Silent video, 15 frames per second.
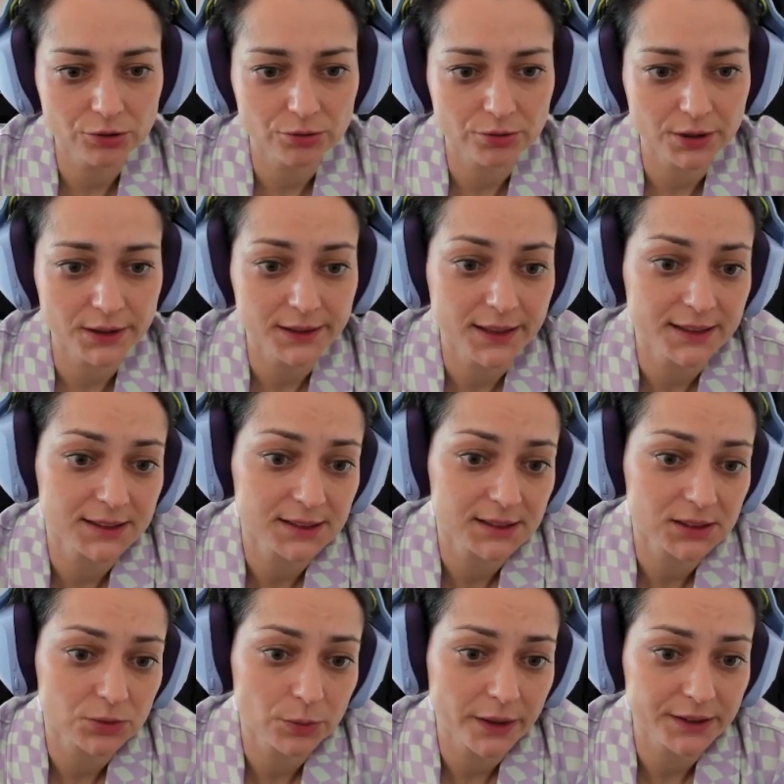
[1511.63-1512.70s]
you're realizing
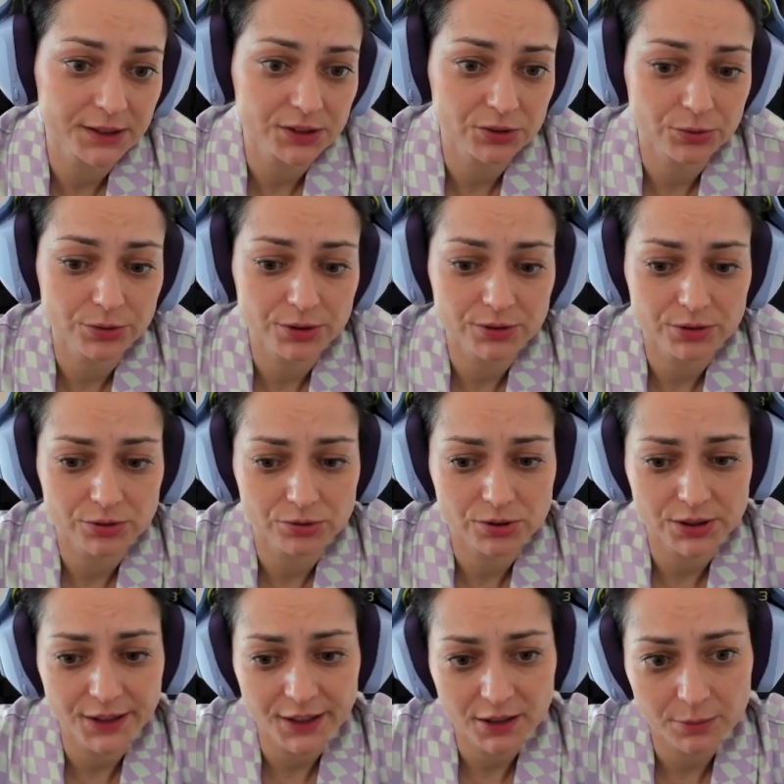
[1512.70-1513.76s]
that white is going to
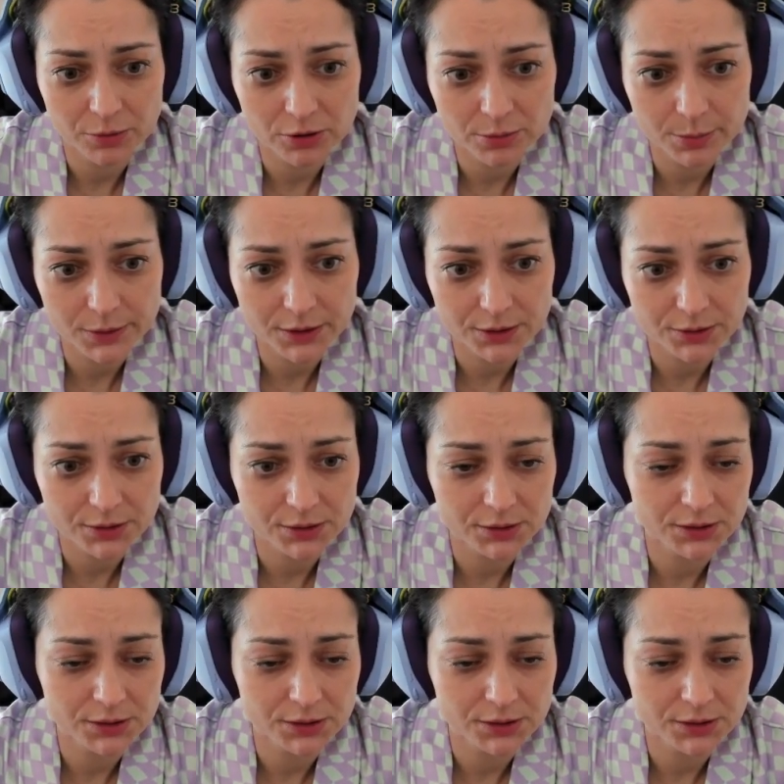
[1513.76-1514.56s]
take probably on